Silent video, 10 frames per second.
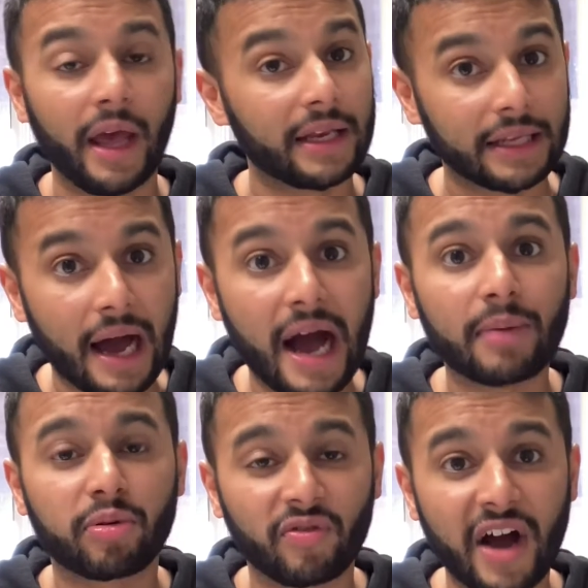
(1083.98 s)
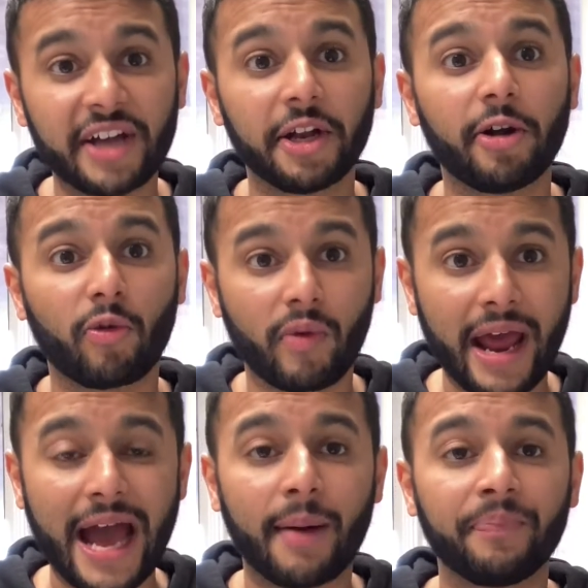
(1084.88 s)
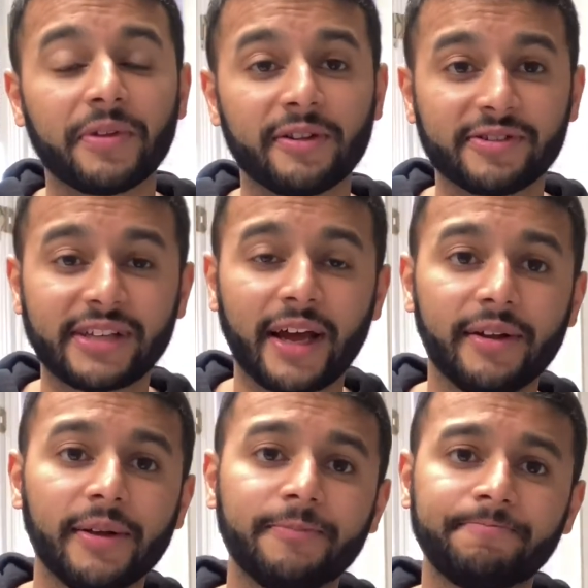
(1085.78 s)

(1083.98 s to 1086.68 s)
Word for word: And God provided a ram instead.